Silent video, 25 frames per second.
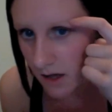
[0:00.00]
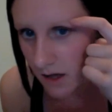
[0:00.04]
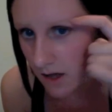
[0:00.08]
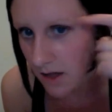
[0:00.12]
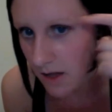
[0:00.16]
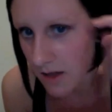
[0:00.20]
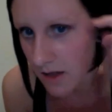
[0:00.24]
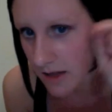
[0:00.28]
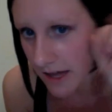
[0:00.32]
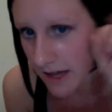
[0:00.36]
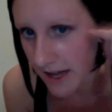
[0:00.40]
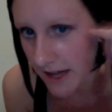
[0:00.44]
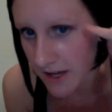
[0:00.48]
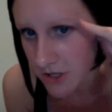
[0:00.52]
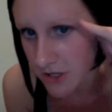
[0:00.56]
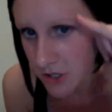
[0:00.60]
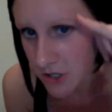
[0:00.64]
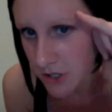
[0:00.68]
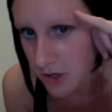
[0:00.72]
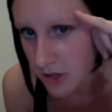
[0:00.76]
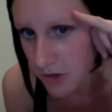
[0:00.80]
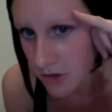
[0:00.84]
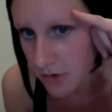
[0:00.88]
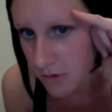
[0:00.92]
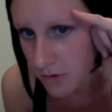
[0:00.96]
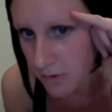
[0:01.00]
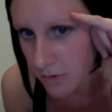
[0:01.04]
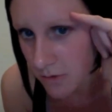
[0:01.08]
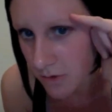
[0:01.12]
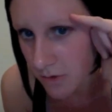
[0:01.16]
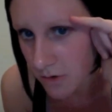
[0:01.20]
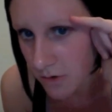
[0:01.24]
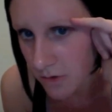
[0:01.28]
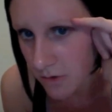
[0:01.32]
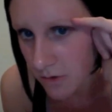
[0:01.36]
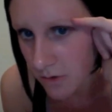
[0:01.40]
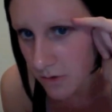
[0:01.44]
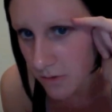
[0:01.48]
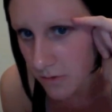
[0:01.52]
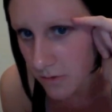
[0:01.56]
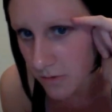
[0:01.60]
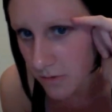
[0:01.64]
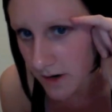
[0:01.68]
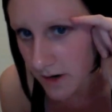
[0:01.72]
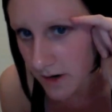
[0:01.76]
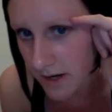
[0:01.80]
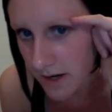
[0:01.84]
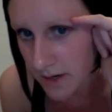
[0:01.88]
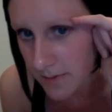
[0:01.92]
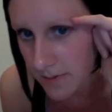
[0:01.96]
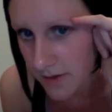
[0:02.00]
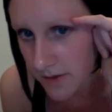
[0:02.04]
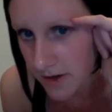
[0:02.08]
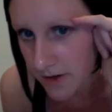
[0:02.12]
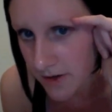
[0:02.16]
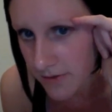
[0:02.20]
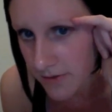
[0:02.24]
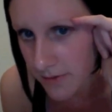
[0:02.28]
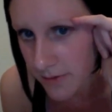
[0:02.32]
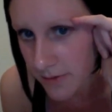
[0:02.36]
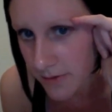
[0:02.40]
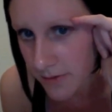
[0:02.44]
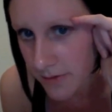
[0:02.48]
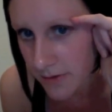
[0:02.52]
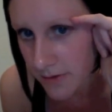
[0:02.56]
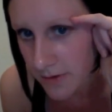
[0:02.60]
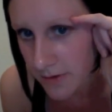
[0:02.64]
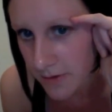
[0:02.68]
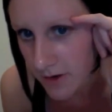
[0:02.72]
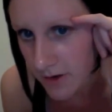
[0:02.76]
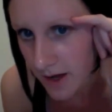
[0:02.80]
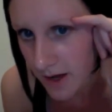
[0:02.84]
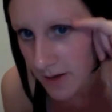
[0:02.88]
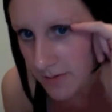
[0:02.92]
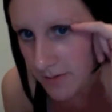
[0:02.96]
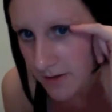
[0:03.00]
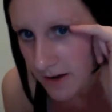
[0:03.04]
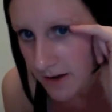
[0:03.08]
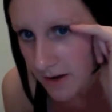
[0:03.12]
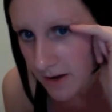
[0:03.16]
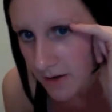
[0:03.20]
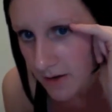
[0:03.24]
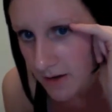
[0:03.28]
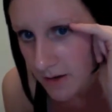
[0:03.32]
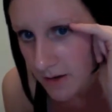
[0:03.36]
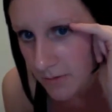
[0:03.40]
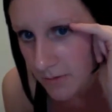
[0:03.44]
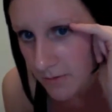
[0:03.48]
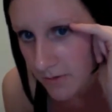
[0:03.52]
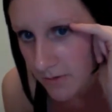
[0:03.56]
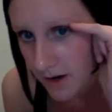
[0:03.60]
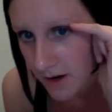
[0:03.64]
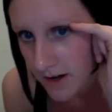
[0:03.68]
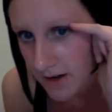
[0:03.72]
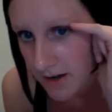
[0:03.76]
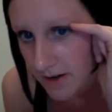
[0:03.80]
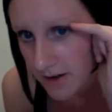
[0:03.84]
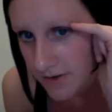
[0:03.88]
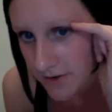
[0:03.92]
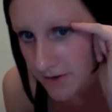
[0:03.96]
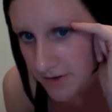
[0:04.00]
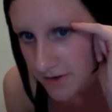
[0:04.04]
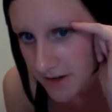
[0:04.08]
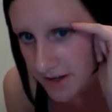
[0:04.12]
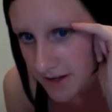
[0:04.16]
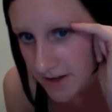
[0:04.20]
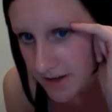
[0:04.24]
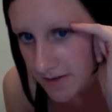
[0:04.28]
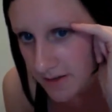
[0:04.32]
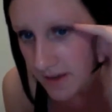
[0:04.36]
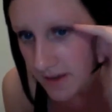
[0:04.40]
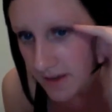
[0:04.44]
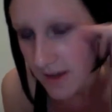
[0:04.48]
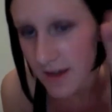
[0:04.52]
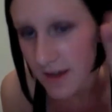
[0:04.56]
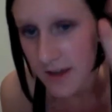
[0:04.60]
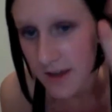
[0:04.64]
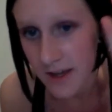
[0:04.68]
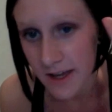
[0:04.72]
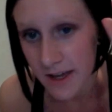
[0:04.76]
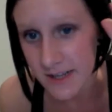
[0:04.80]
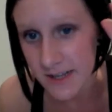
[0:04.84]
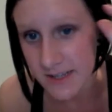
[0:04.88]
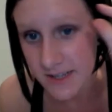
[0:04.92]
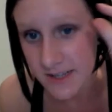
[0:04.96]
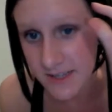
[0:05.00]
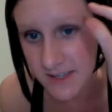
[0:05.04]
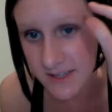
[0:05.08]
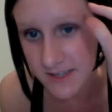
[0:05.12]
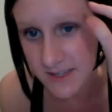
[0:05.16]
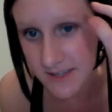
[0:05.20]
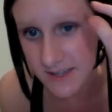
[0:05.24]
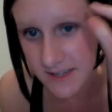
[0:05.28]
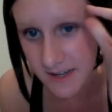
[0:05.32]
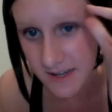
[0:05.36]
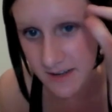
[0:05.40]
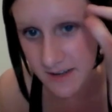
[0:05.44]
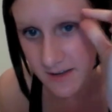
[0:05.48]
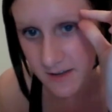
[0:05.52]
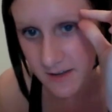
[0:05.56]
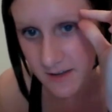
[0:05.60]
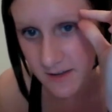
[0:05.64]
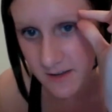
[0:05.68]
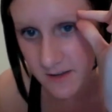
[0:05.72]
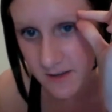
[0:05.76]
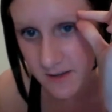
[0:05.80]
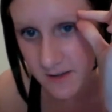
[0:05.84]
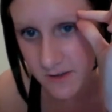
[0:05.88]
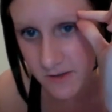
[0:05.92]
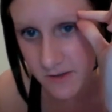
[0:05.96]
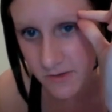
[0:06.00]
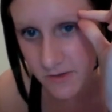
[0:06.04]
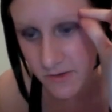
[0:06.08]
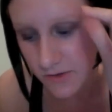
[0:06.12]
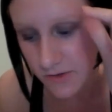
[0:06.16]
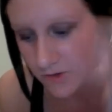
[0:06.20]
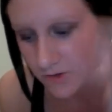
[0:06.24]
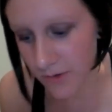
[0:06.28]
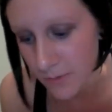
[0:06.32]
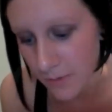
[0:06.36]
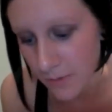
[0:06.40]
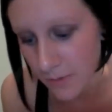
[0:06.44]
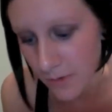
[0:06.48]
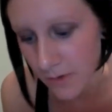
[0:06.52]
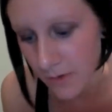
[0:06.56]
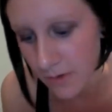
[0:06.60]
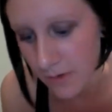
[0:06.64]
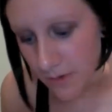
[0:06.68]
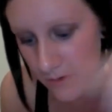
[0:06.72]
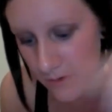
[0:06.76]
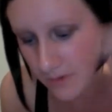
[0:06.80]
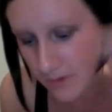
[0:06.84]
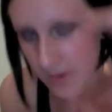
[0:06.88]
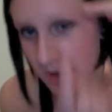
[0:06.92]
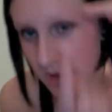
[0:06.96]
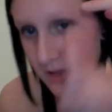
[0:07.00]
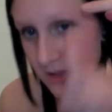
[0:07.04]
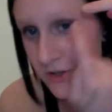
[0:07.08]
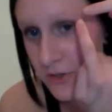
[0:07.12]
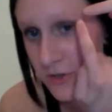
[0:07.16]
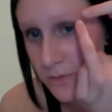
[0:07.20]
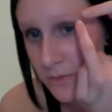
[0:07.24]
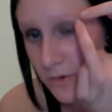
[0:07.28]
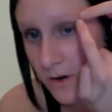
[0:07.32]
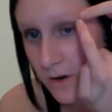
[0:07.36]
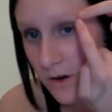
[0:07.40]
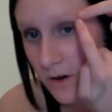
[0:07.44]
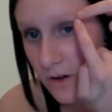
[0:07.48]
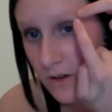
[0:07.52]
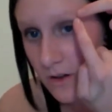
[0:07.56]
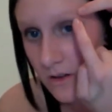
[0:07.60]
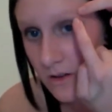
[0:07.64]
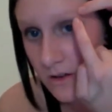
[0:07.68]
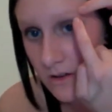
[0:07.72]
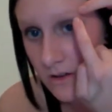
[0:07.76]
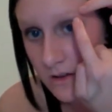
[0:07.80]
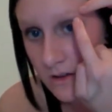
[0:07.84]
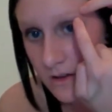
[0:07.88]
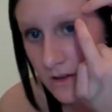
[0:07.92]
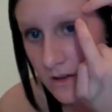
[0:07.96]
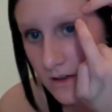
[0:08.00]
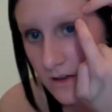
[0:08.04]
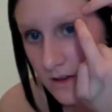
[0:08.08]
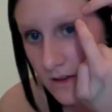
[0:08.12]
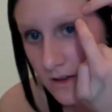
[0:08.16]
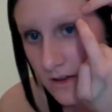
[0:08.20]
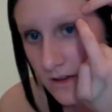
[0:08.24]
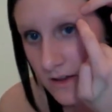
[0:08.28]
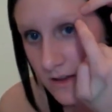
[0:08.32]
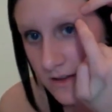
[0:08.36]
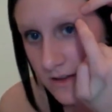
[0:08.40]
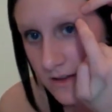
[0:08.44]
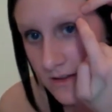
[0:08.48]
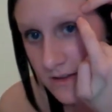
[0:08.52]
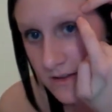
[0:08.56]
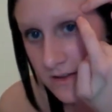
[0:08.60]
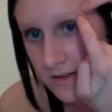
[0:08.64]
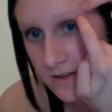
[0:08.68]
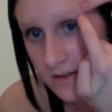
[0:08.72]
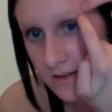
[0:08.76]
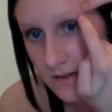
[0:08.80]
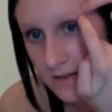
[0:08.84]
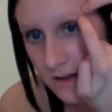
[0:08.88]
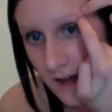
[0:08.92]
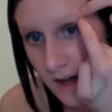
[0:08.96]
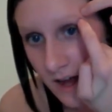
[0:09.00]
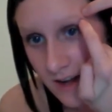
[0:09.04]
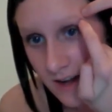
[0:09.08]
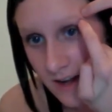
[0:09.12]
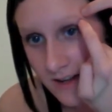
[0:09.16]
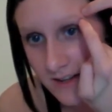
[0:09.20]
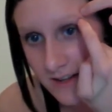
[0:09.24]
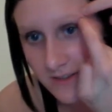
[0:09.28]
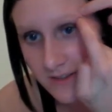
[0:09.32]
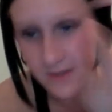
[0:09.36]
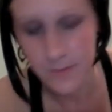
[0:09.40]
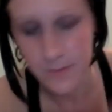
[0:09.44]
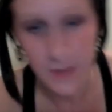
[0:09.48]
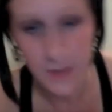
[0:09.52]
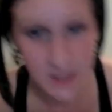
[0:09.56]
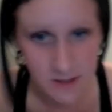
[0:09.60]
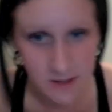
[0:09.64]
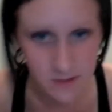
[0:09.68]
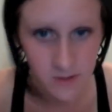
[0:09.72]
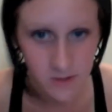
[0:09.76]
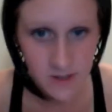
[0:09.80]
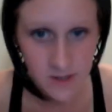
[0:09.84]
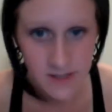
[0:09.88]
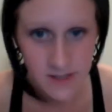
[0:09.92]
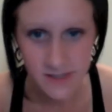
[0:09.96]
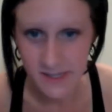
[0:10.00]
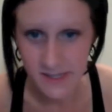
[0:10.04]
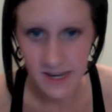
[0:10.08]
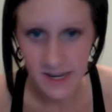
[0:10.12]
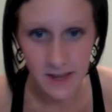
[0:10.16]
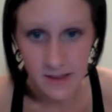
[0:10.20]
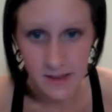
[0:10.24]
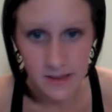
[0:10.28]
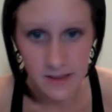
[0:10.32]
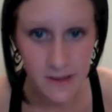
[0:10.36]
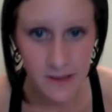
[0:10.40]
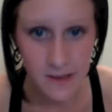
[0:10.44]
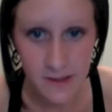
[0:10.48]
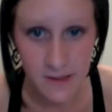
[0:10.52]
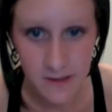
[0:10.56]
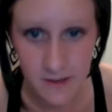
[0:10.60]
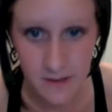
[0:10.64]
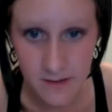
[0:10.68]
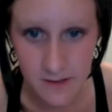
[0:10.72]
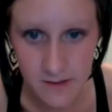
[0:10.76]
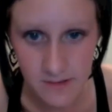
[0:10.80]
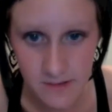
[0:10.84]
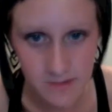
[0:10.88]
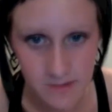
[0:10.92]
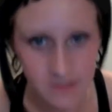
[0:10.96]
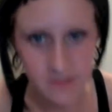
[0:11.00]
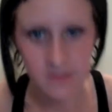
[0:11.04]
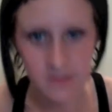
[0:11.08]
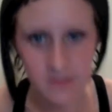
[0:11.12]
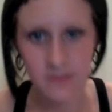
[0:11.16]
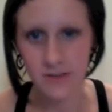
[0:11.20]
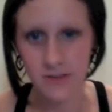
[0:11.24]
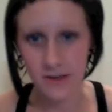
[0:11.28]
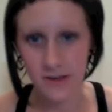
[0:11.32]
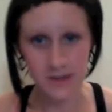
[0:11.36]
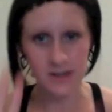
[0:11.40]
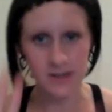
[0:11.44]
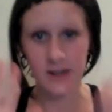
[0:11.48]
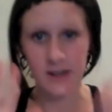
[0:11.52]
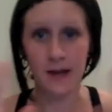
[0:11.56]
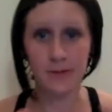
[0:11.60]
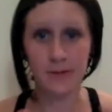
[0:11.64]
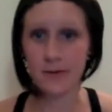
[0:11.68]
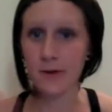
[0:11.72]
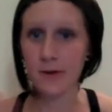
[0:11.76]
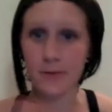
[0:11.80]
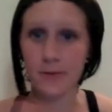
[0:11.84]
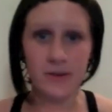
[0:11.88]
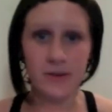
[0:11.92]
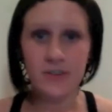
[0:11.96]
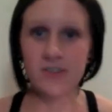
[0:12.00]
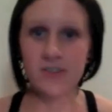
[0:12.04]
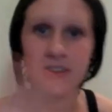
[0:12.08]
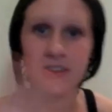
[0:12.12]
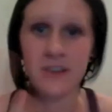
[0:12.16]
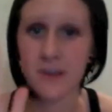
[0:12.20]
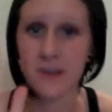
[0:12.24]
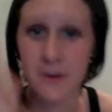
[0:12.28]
lash glue right above your eyebrow and right underneath, and stick each ball on it to make it look exactly like an eyebrow piercing.